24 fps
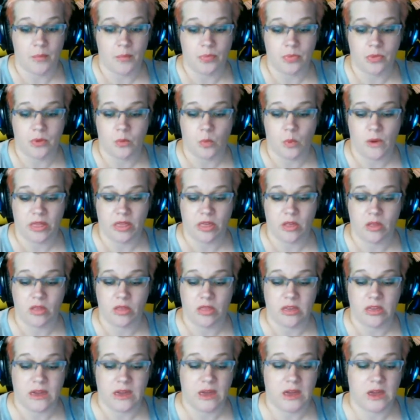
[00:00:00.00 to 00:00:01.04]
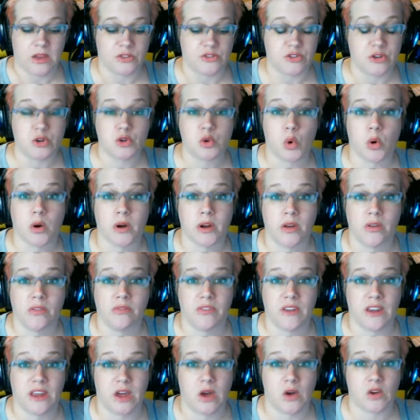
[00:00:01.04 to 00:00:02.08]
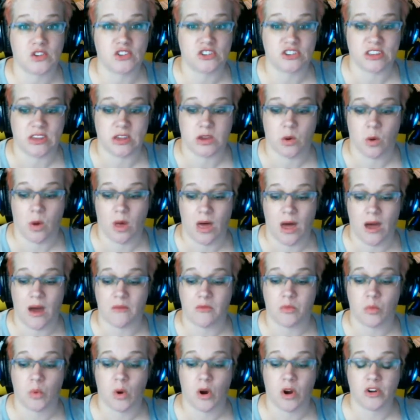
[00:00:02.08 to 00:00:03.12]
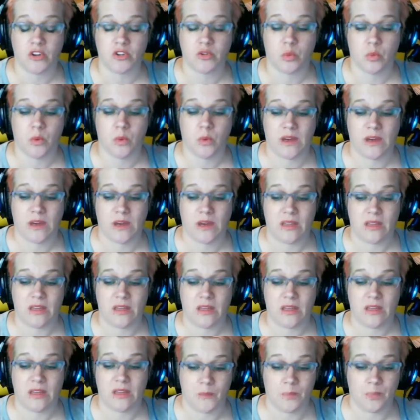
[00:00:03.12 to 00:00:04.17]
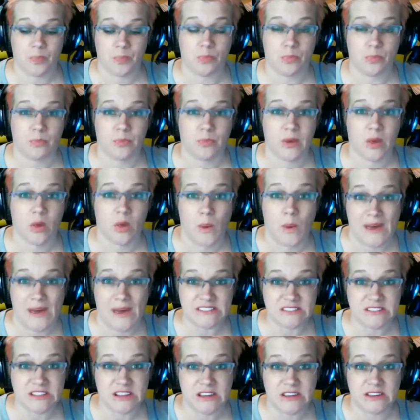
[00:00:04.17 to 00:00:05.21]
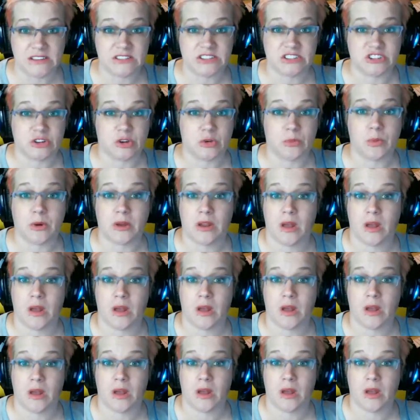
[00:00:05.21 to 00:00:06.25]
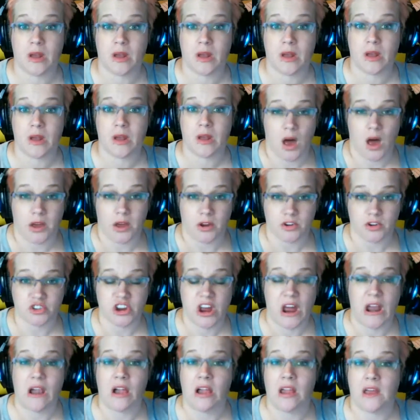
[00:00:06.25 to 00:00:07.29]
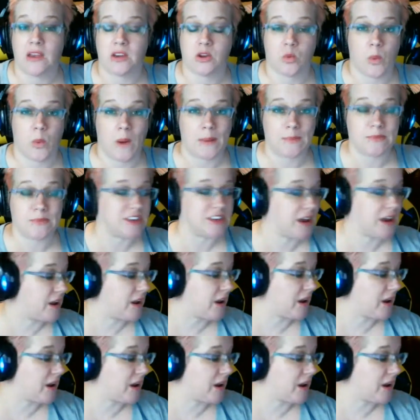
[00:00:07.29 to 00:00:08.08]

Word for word: with the tutorial videos that you all have worked with Bill Westland to put up on your channel and your website and